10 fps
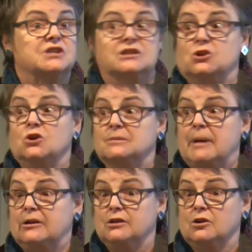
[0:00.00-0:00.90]
not talked
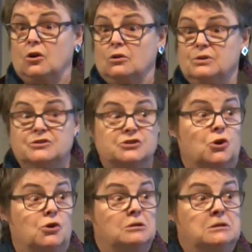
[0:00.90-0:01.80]
about it at all. We have just
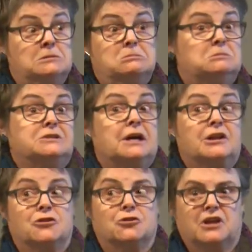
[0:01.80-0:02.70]
all done
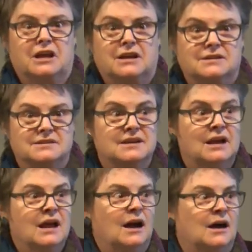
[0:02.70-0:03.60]
other things.
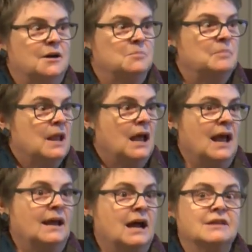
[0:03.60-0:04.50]
Um,
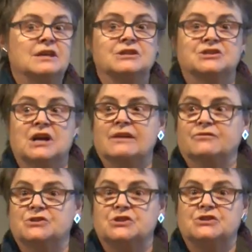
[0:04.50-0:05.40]
and I think it's time
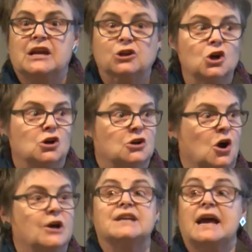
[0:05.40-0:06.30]
for us to say, look,
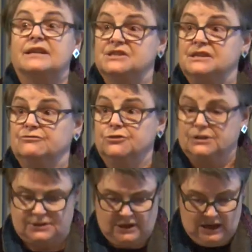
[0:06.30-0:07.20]
our data is
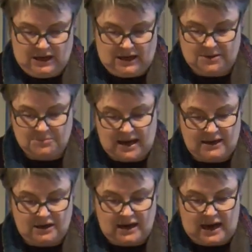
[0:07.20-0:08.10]
different. Um,
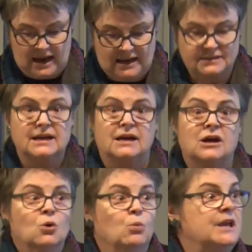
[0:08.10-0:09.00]
and and uh,
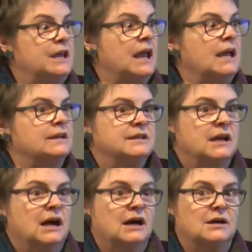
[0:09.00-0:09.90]
we can't
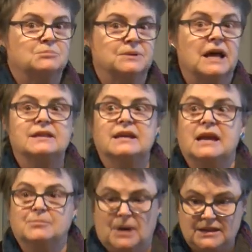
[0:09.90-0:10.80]
um, play the
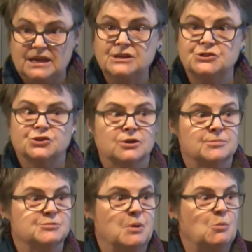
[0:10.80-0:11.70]
game by these
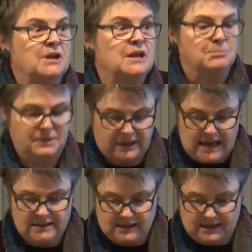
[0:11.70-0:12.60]
terms, but we can
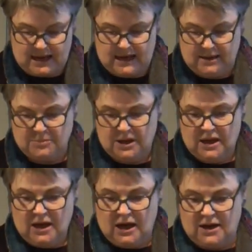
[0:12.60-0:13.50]
play the game
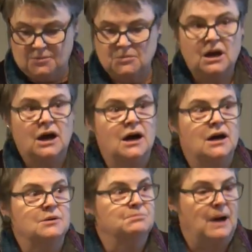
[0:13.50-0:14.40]
um,
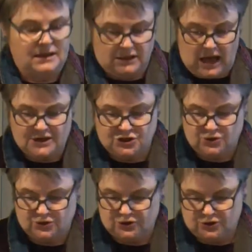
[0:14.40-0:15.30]
uh, by
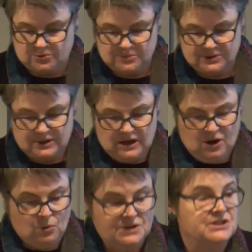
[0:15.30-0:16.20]
logical terms.
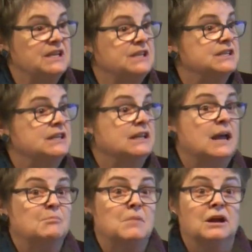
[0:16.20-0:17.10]
Was it easy to
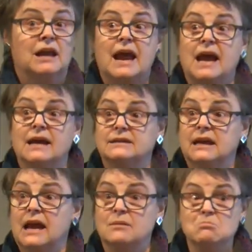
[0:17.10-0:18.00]
get land
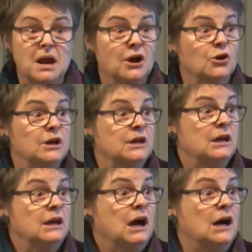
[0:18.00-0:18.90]
and marry
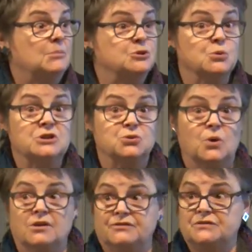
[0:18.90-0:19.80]
uh, between
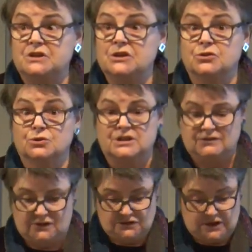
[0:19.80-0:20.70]
1250 and
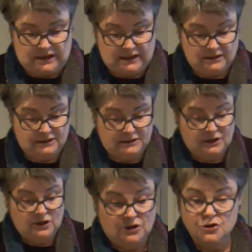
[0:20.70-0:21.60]
1350 in England?
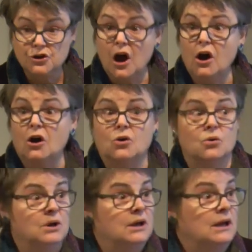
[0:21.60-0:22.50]

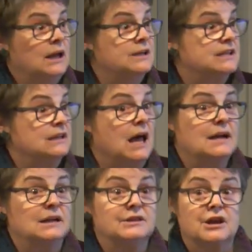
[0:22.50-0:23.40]
No. Is it
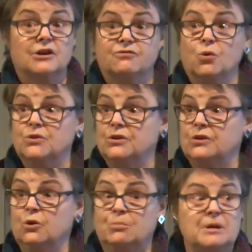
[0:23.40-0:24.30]
likely, therefore, that
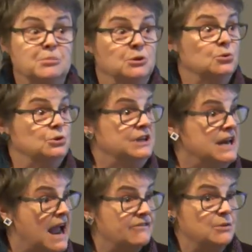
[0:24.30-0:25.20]
there are people who
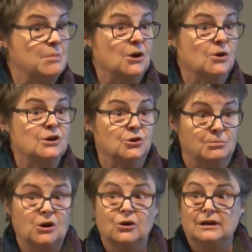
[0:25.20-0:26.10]
never married or
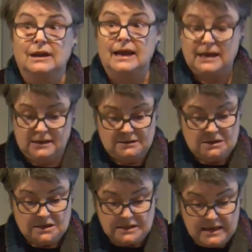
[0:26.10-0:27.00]
married late?
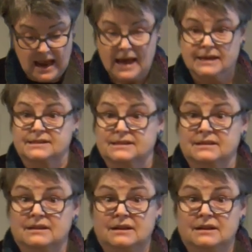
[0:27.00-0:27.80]
Yes.